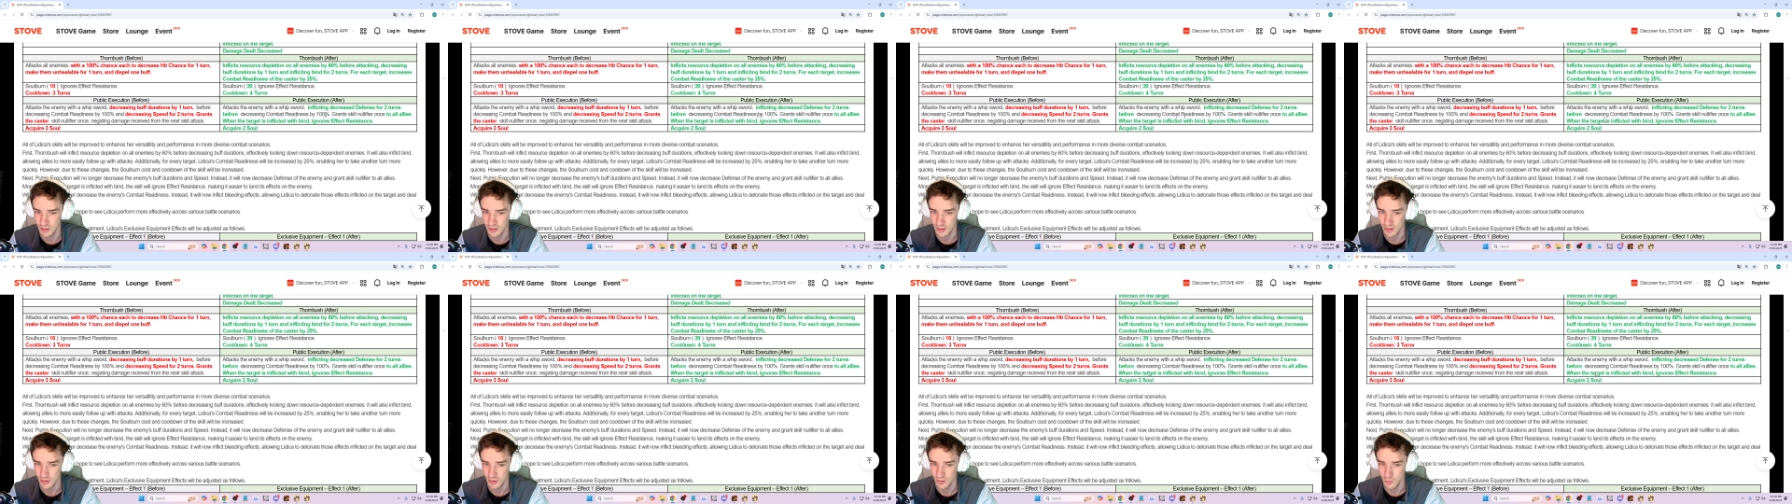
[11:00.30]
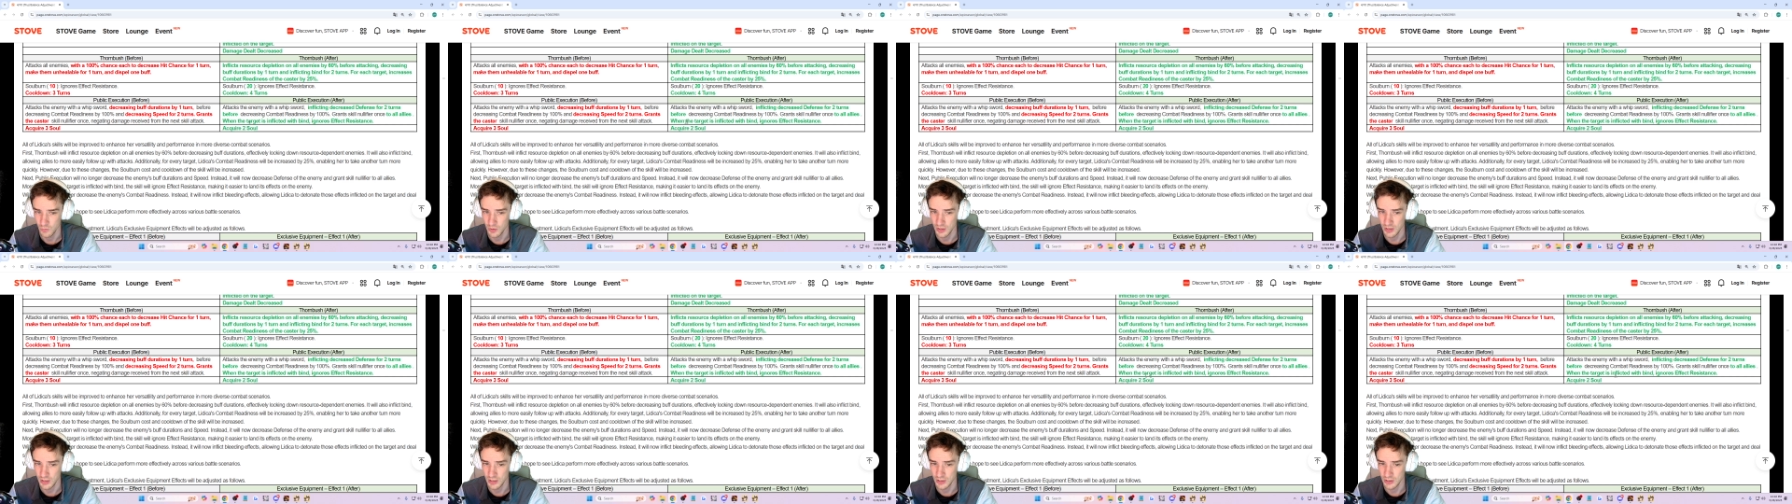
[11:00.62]

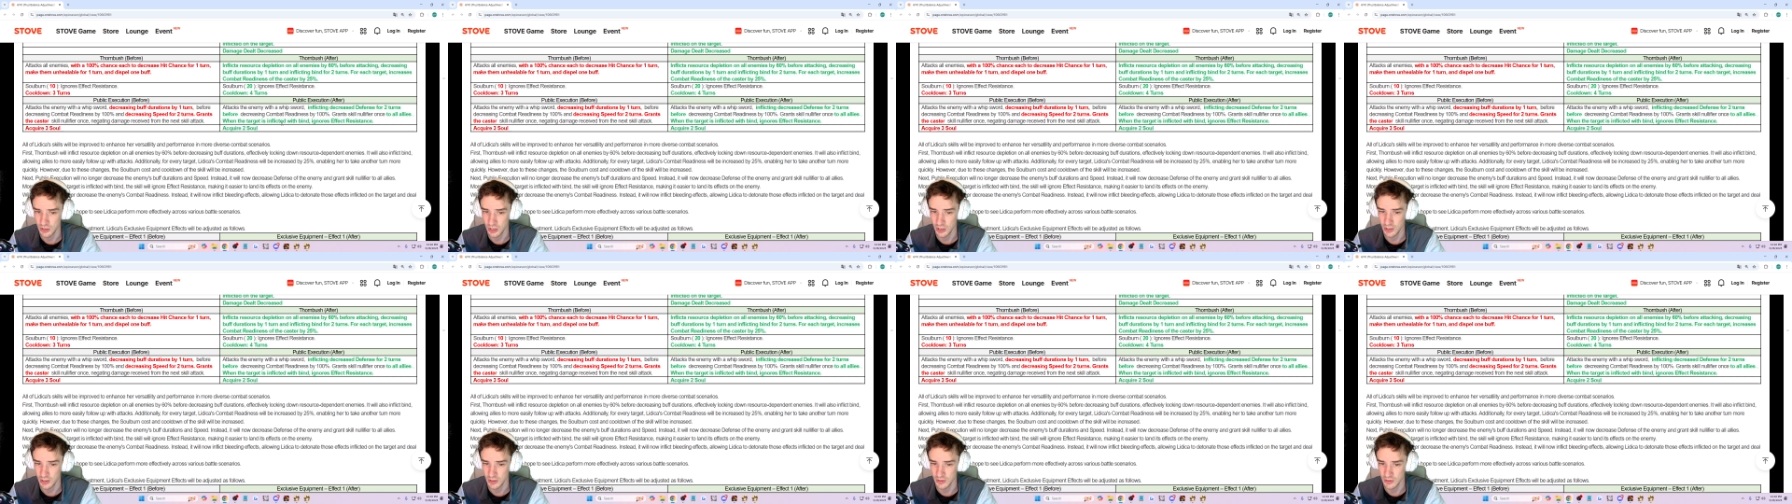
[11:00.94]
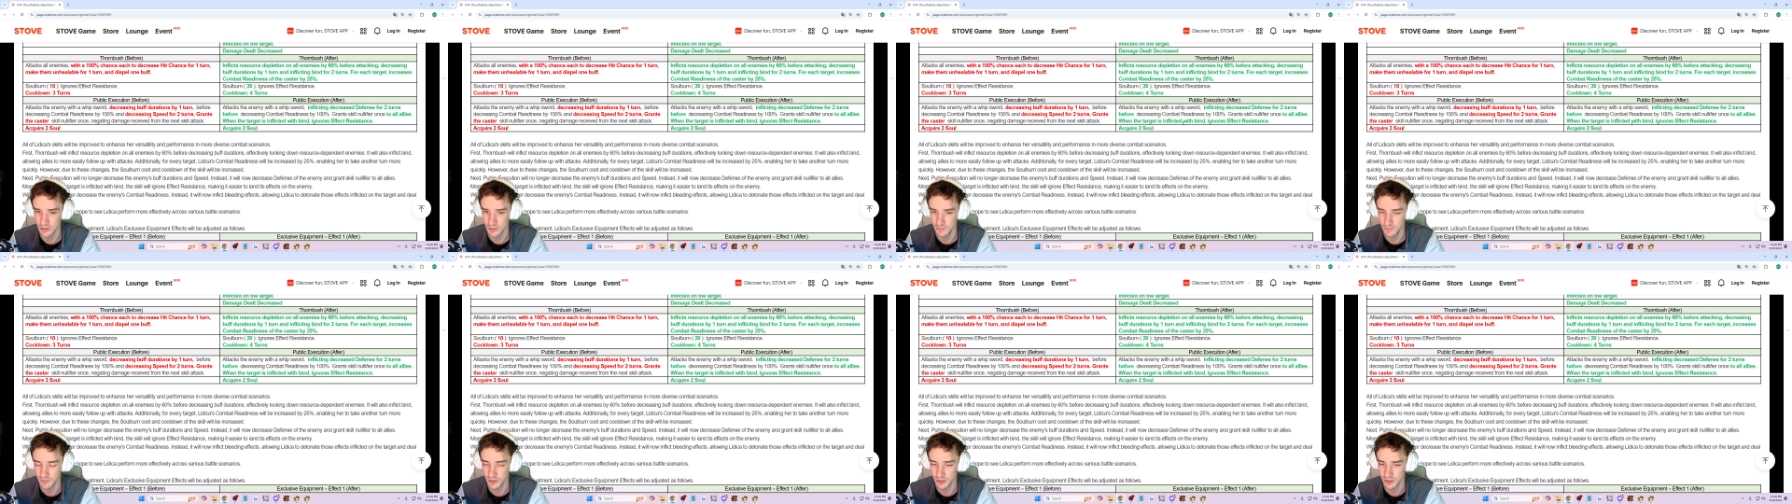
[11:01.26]
When the target is
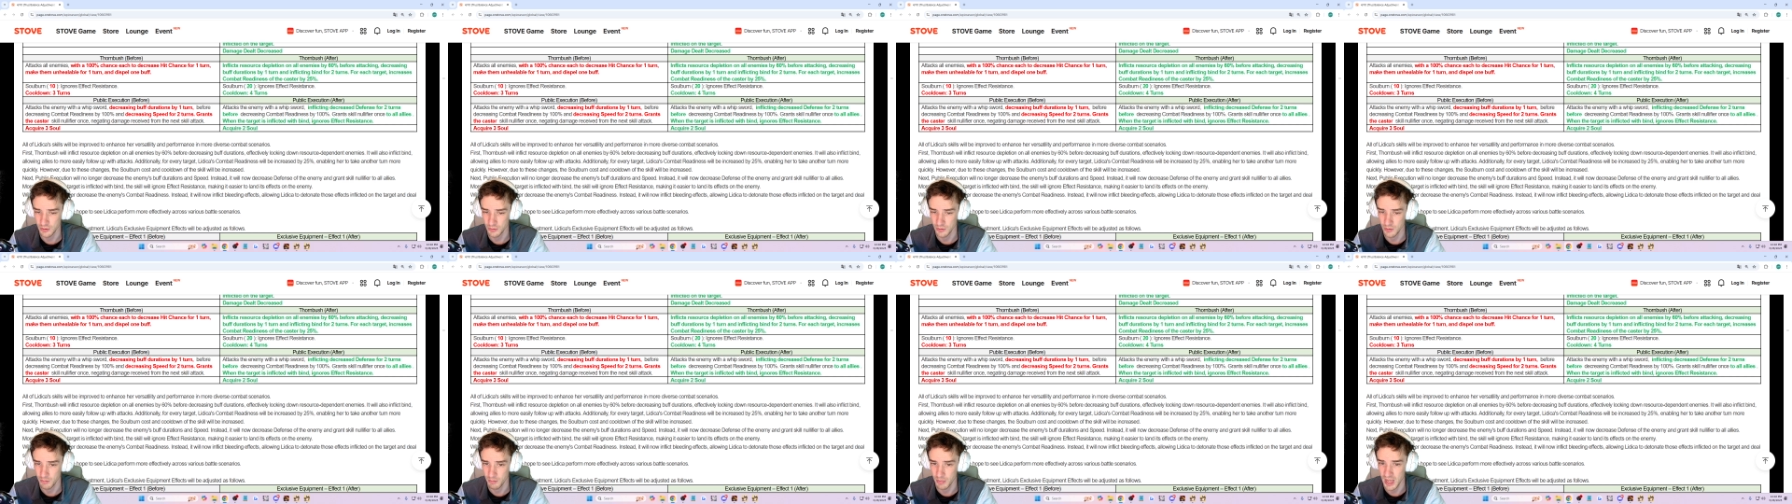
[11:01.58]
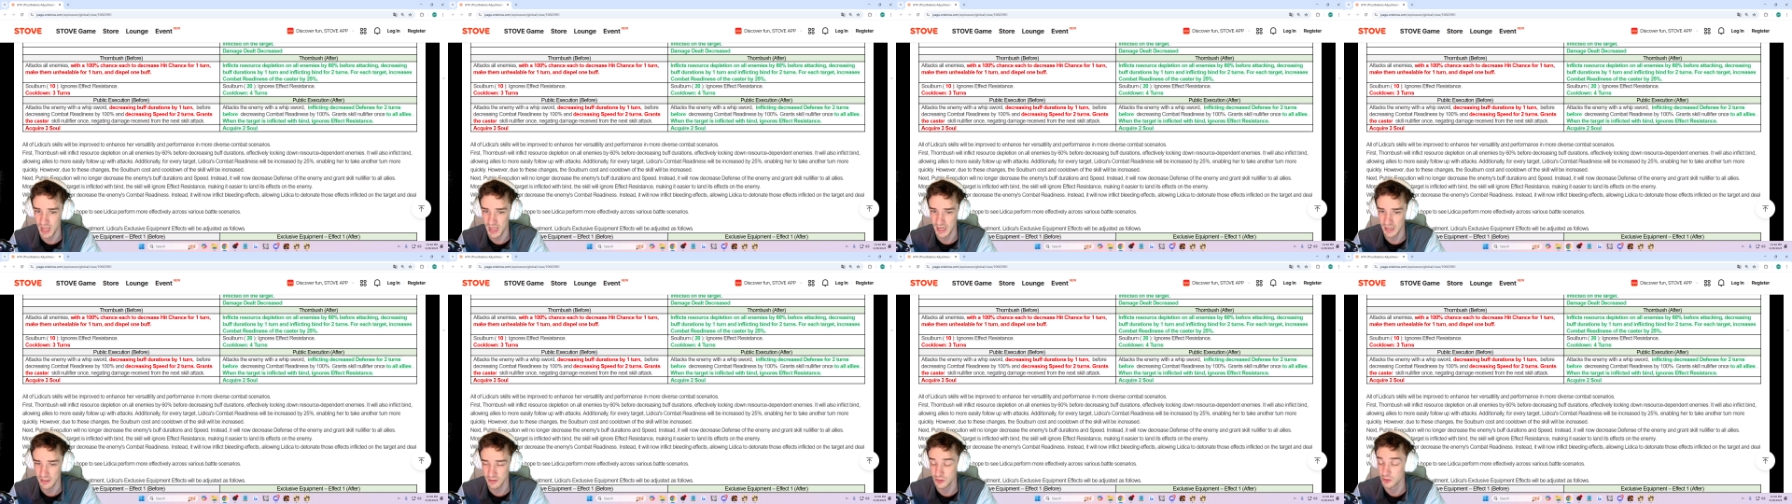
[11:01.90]
inflicted with
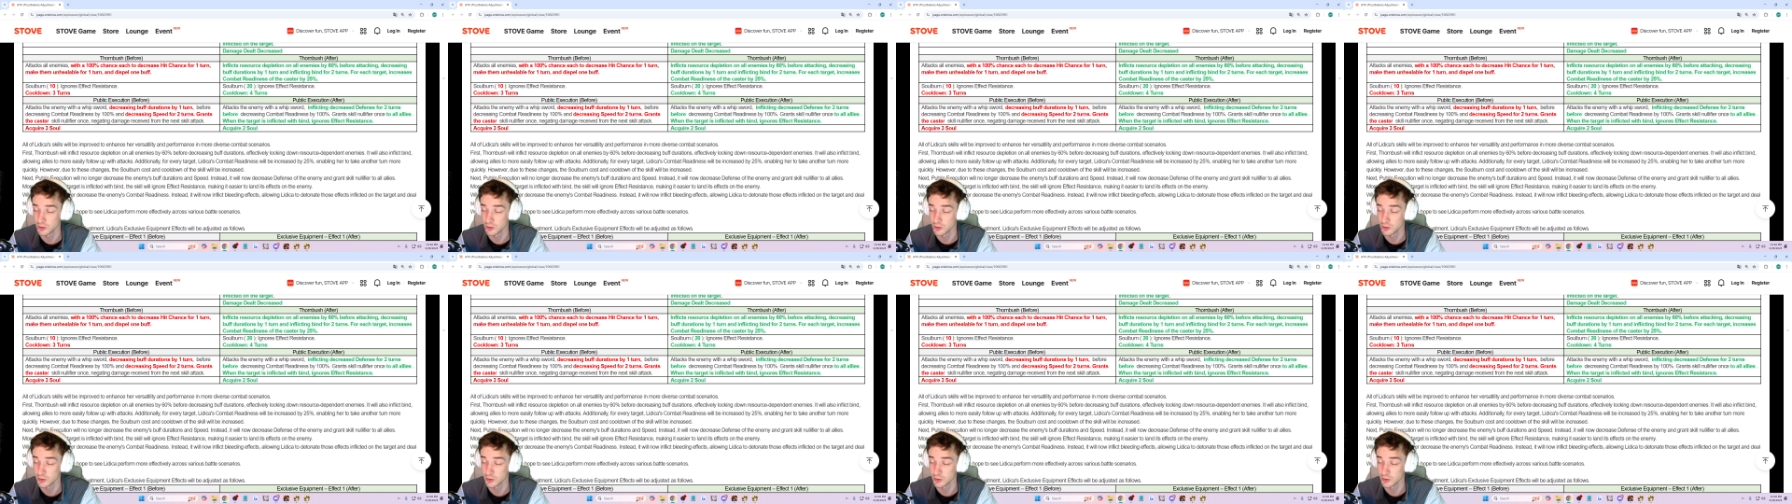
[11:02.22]
bind.